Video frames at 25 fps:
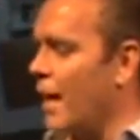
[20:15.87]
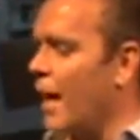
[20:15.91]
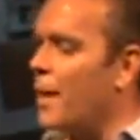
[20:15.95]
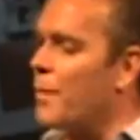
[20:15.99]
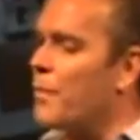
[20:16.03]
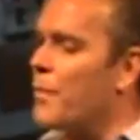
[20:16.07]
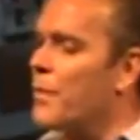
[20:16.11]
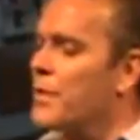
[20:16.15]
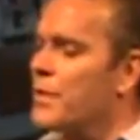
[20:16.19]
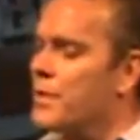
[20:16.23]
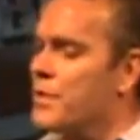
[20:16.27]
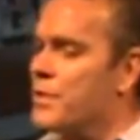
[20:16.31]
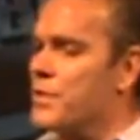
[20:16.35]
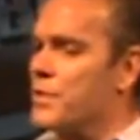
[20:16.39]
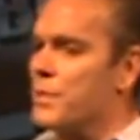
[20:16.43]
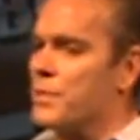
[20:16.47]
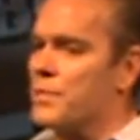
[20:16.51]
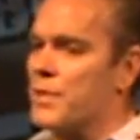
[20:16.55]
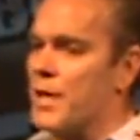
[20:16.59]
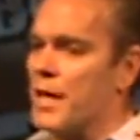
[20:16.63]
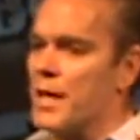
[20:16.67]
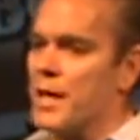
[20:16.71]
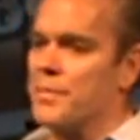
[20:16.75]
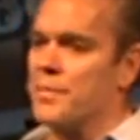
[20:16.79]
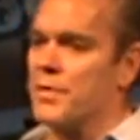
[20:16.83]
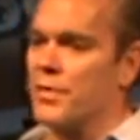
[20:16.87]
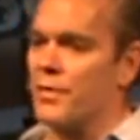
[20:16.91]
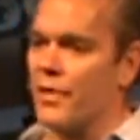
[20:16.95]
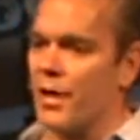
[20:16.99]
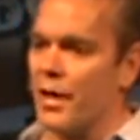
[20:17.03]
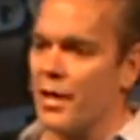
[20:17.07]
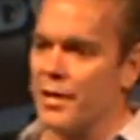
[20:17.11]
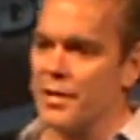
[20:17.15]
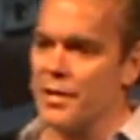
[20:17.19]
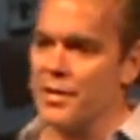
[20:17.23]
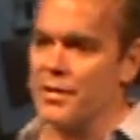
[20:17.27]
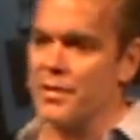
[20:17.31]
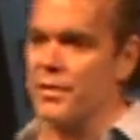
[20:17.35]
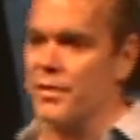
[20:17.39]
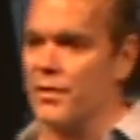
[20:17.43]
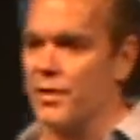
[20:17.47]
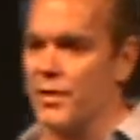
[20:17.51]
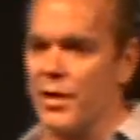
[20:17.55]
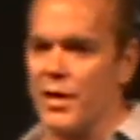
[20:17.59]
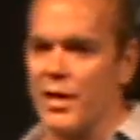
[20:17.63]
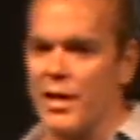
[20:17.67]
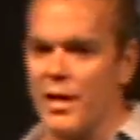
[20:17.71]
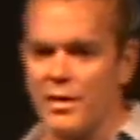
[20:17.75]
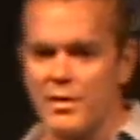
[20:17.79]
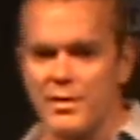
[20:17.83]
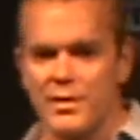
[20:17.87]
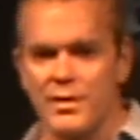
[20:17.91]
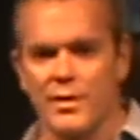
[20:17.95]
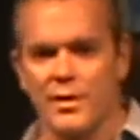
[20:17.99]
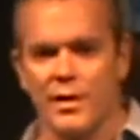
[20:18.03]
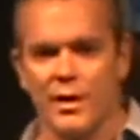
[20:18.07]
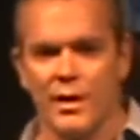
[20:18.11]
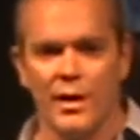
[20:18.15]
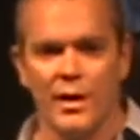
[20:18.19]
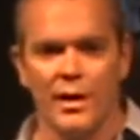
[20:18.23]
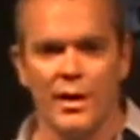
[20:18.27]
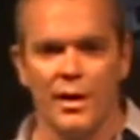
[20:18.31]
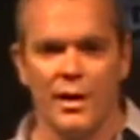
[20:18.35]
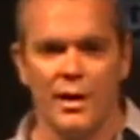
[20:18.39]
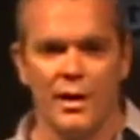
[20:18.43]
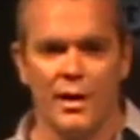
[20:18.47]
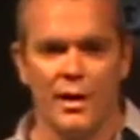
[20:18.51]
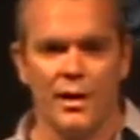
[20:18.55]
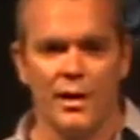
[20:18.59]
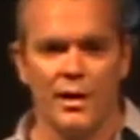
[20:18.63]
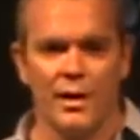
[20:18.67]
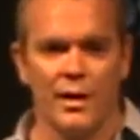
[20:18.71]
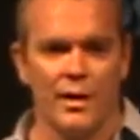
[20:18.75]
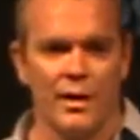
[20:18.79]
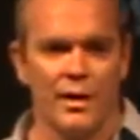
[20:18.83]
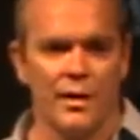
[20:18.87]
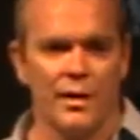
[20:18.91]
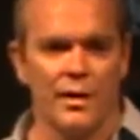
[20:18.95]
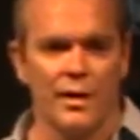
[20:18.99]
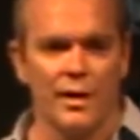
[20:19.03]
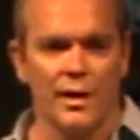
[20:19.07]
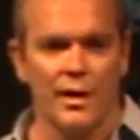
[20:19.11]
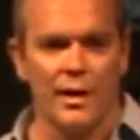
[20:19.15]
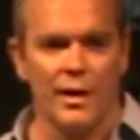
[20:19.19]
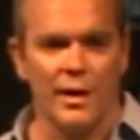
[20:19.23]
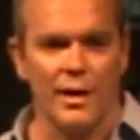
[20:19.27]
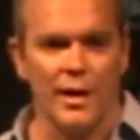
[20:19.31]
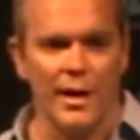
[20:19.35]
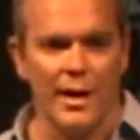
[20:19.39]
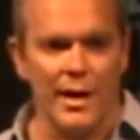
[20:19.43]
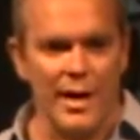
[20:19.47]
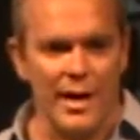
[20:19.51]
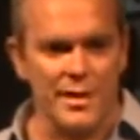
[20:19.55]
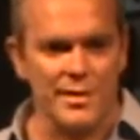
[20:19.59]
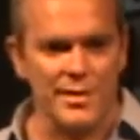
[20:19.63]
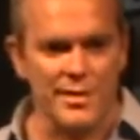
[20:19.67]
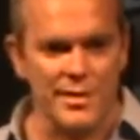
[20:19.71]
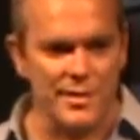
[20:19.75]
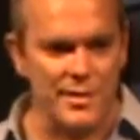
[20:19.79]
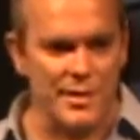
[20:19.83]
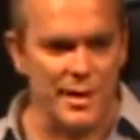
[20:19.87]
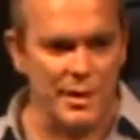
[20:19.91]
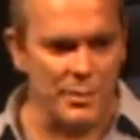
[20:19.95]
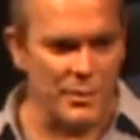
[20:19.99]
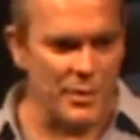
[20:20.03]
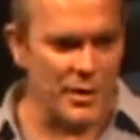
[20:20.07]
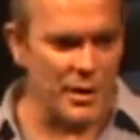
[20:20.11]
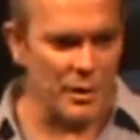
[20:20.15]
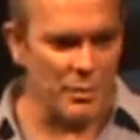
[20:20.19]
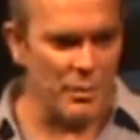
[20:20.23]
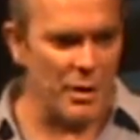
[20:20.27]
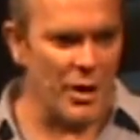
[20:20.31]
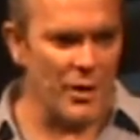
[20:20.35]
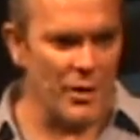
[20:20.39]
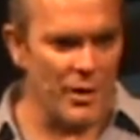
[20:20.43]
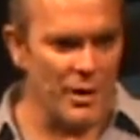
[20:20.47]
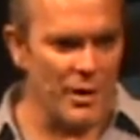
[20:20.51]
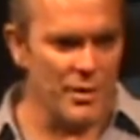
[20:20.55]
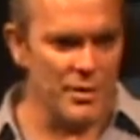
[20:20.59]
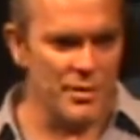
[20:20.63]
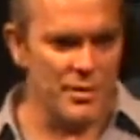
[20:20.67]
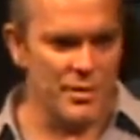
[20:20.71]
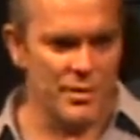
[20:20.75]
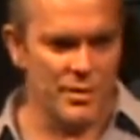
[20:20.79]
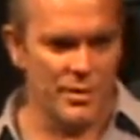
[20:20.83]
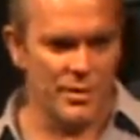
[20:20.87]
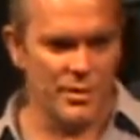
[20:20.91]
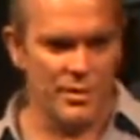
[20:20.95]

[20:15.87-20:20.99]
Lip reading: I wonder sometimes if God doesn't look at us and ask the same thing about us.